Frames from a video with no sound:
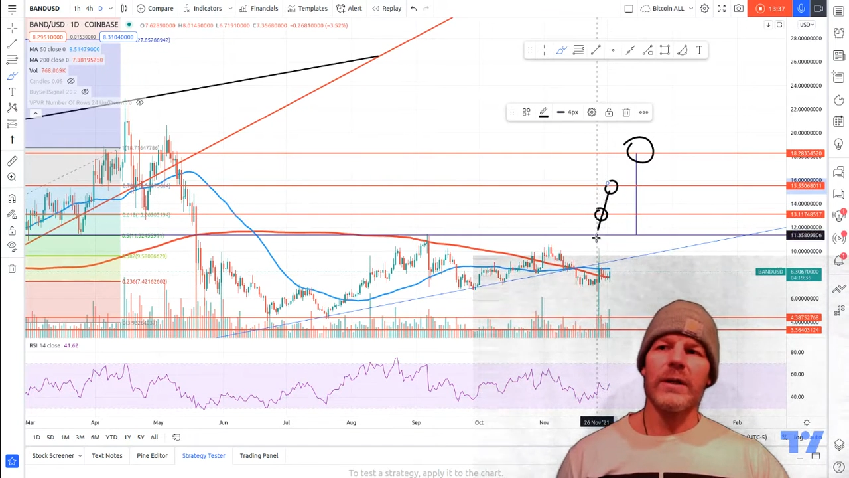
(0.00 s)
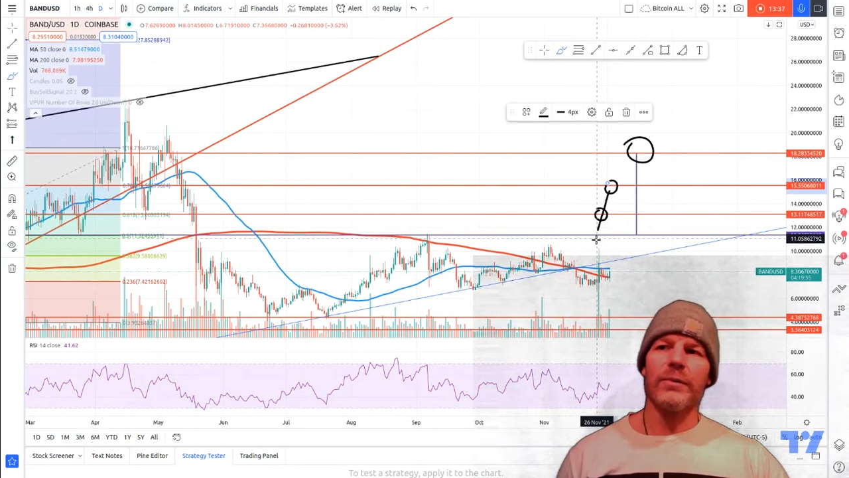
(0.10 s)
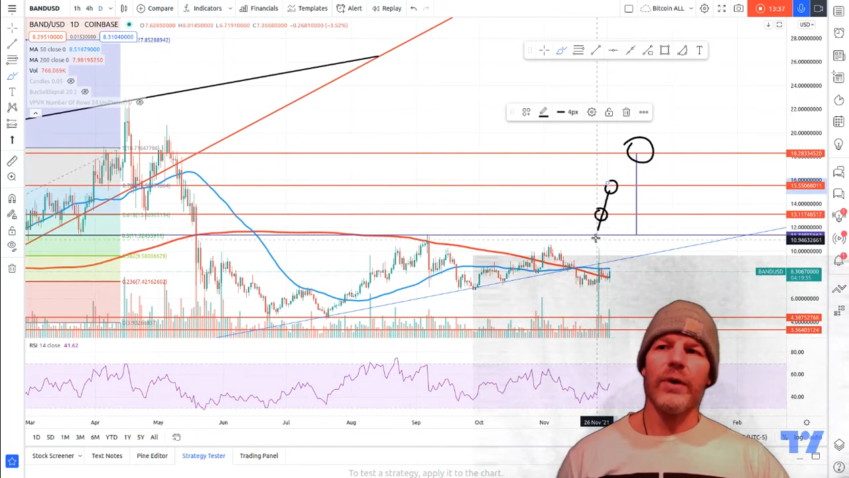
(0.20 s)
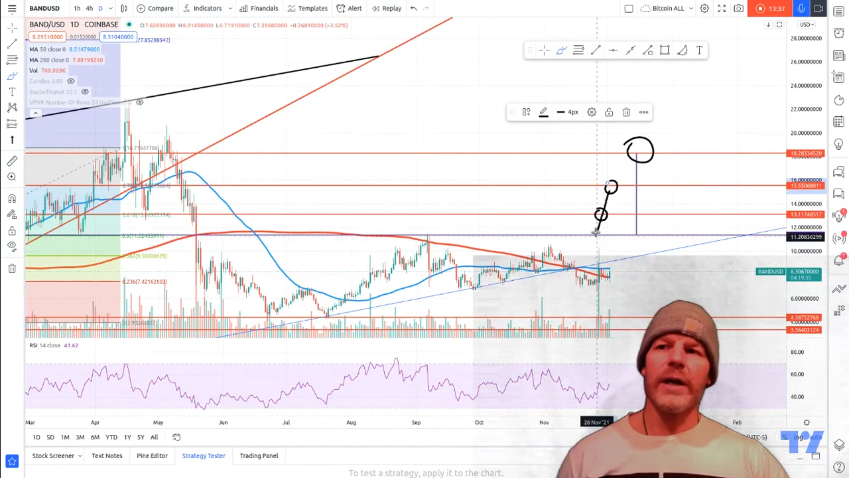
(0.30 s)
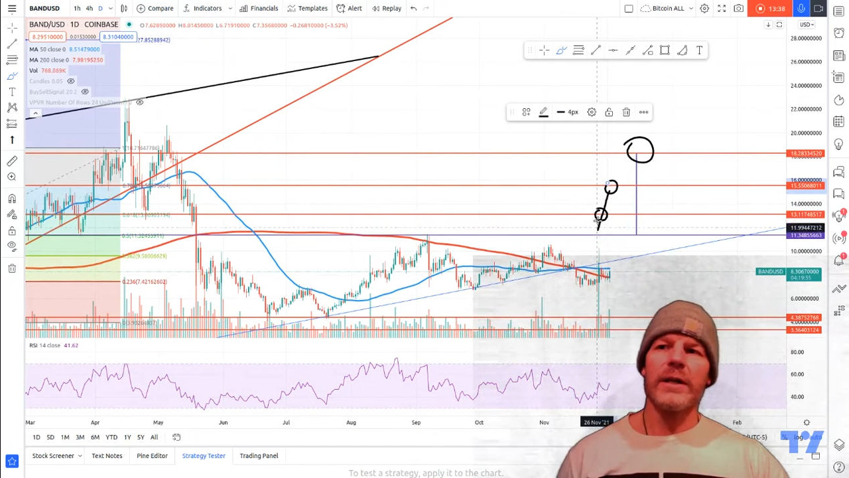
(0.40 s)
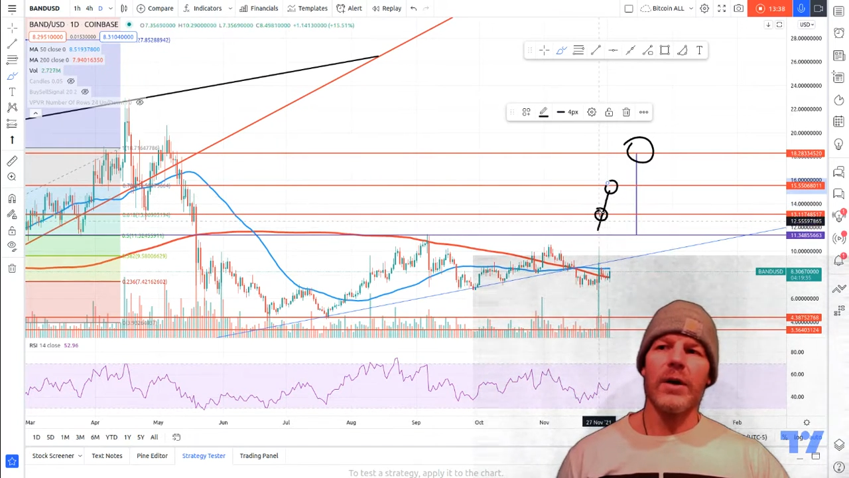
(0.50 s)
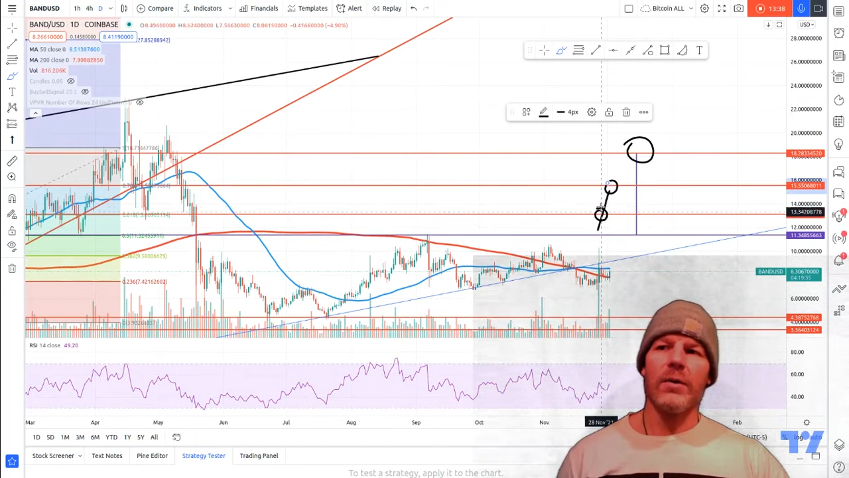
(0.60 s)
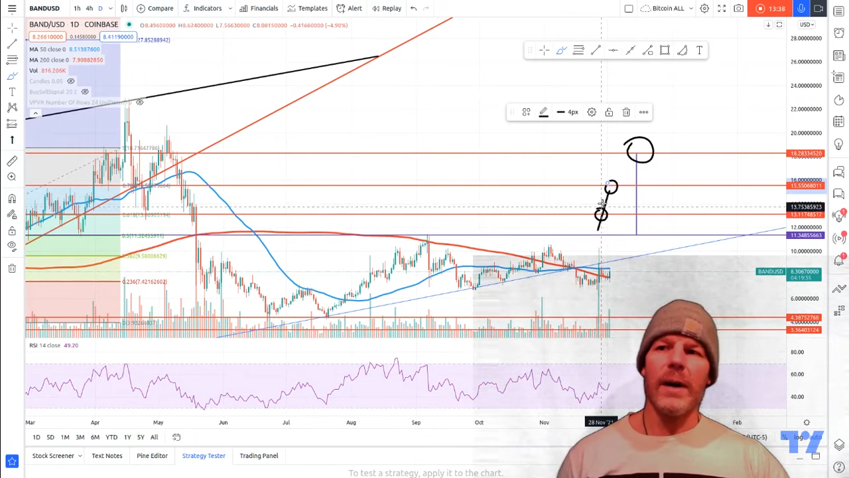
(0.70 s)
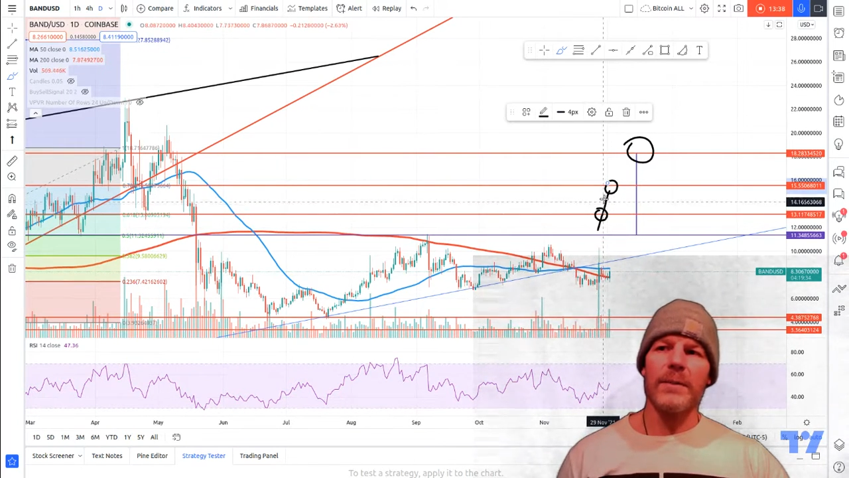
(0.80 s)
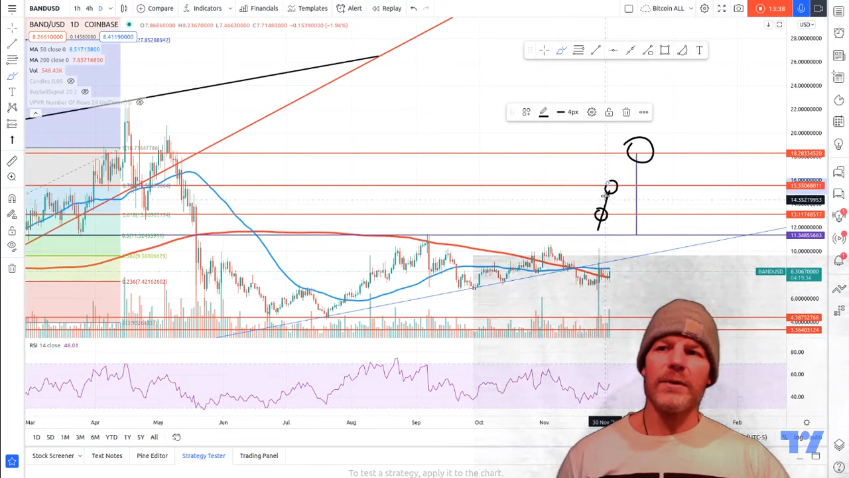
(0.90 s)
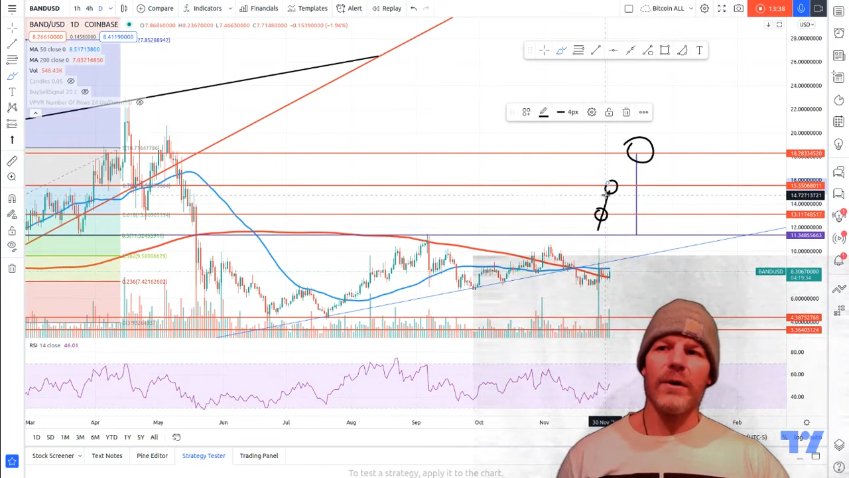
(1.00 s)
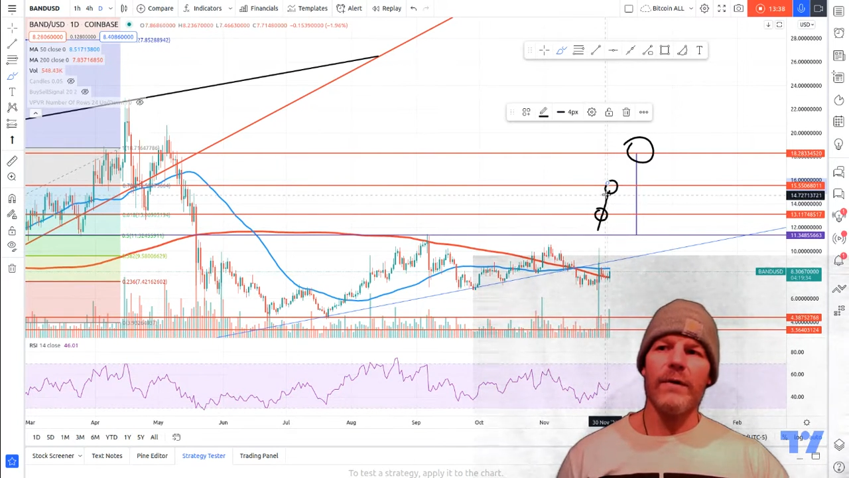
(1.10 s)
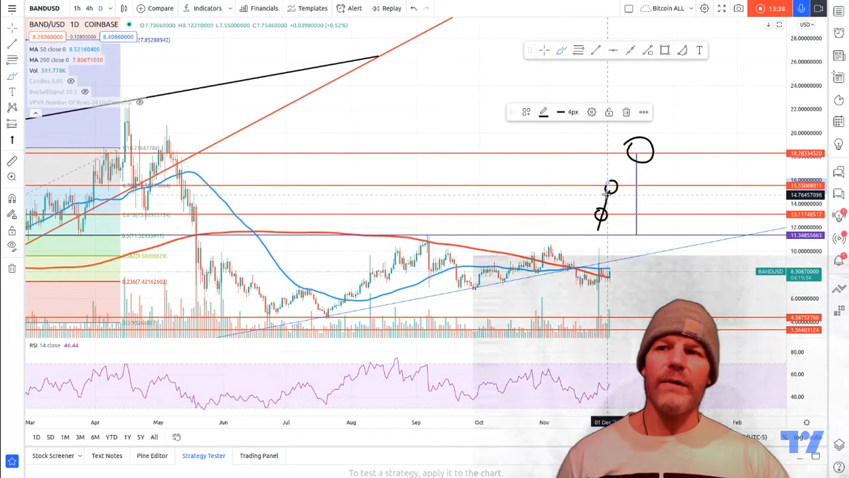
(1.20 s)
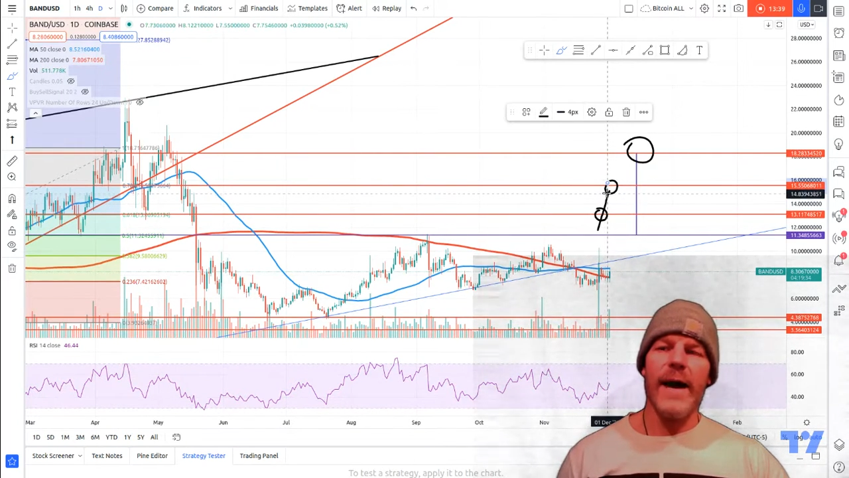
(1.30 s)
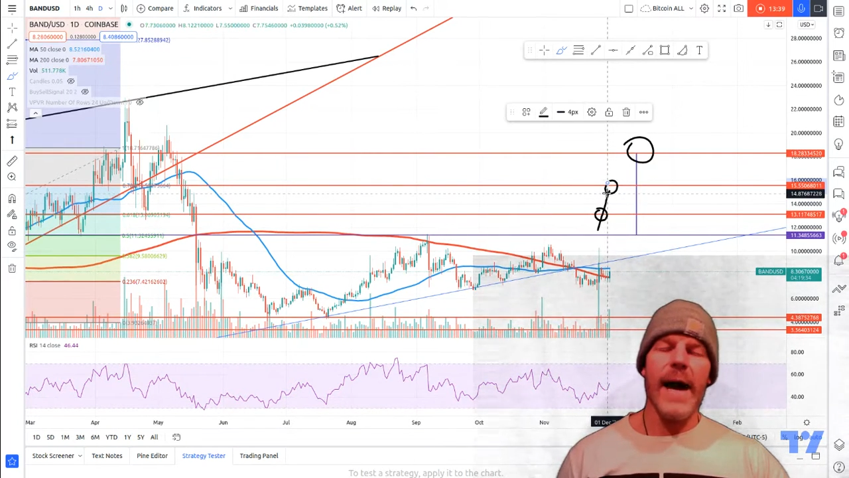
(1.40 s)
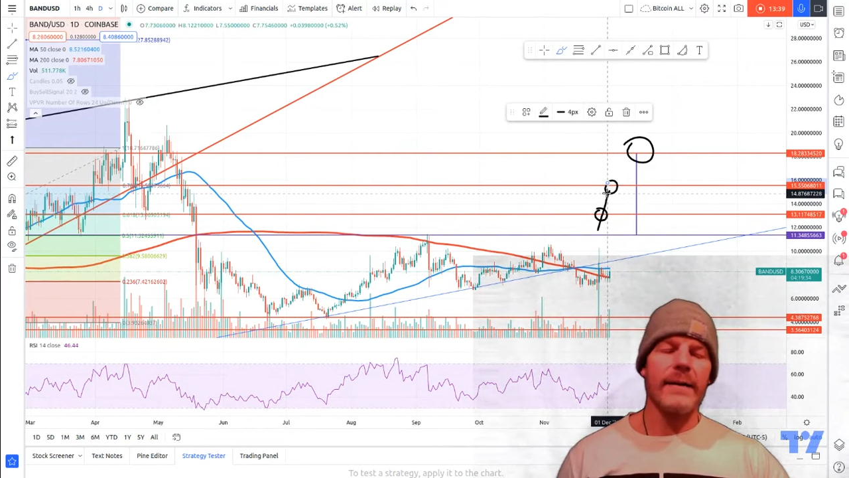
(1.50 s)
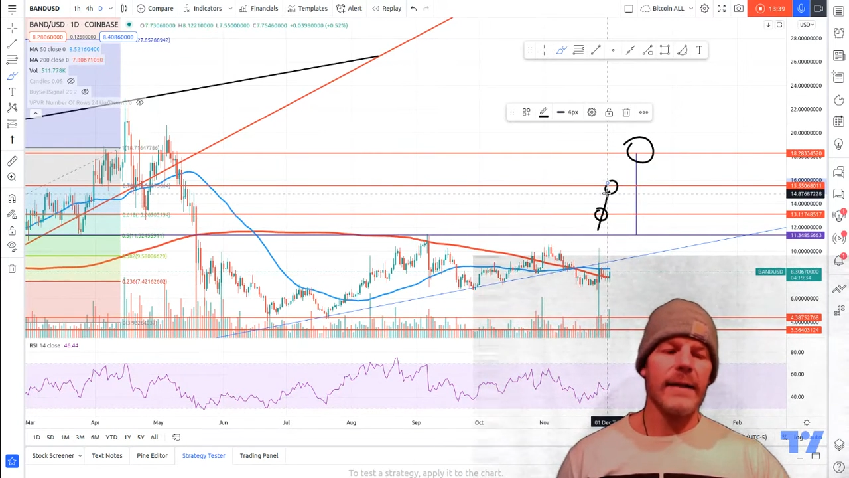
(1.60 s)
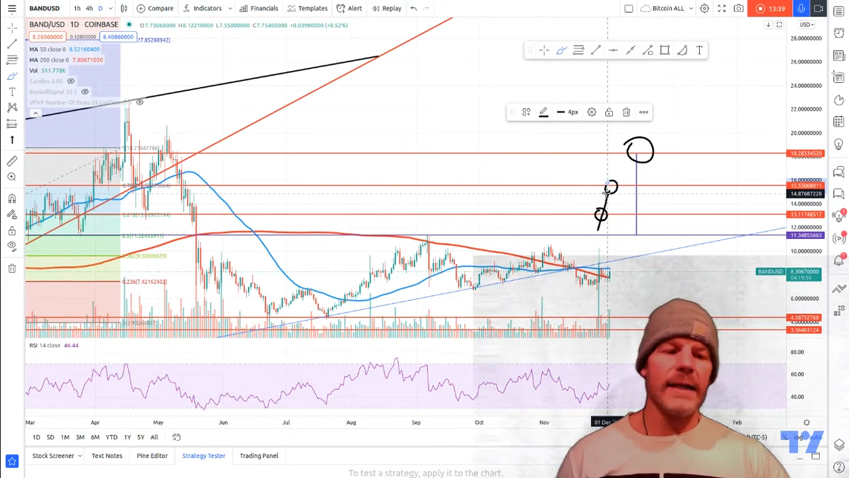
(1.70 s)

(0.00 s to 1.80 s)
the price go up so fast,